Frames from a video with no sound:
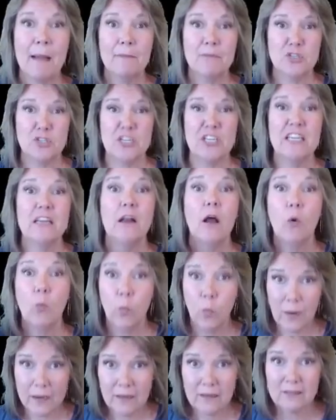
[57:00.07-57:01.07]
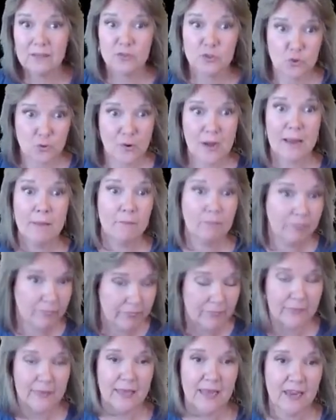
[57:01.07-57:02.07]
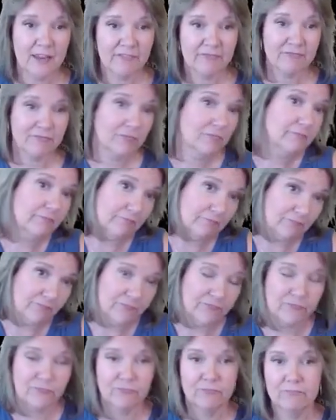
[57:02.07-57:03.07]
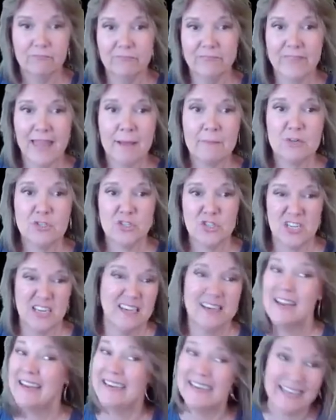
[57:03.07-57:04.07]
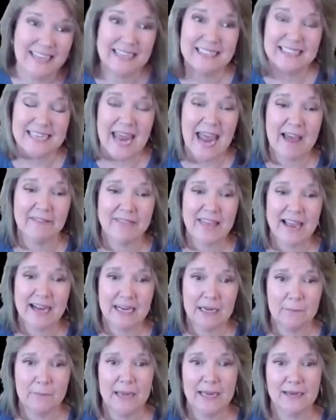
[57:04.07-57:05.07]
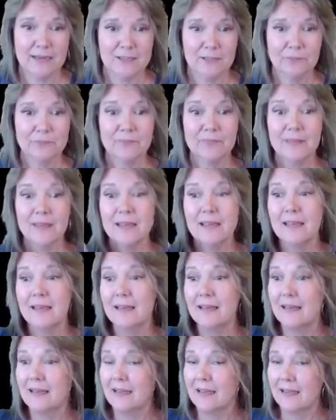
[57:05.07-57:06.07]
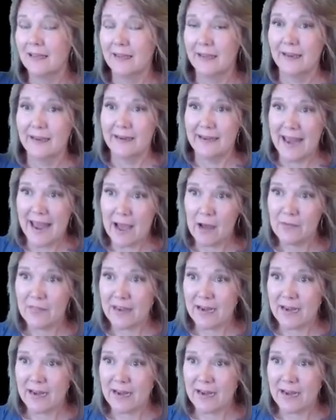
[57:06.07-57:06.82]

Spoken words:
my machine will trim if that machine needs to have that command. Now